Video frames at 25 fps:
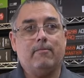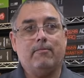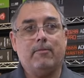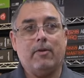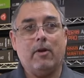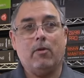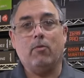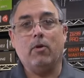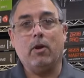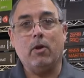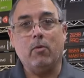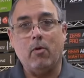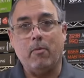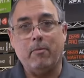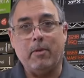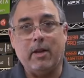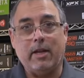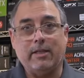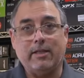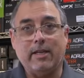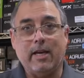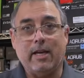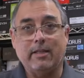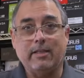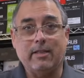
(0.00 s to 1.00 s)
they really want me
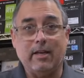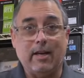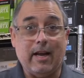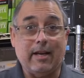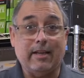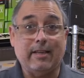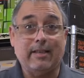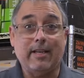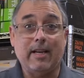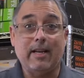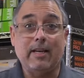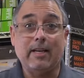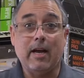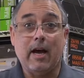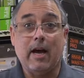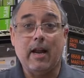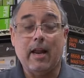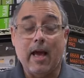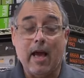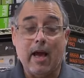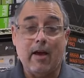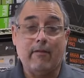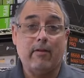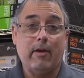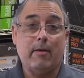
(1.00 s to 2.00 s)
to test it. I did not
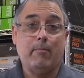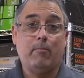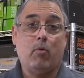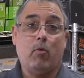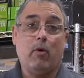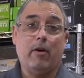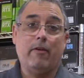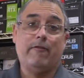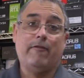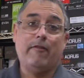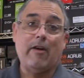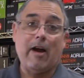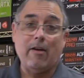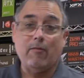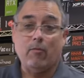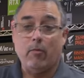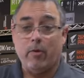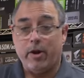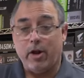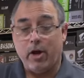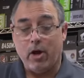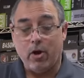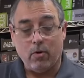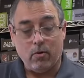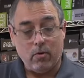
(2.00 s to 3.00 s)
have a
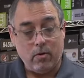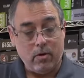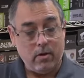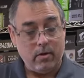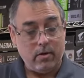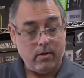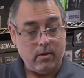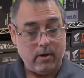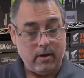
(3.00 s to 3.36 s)
.510.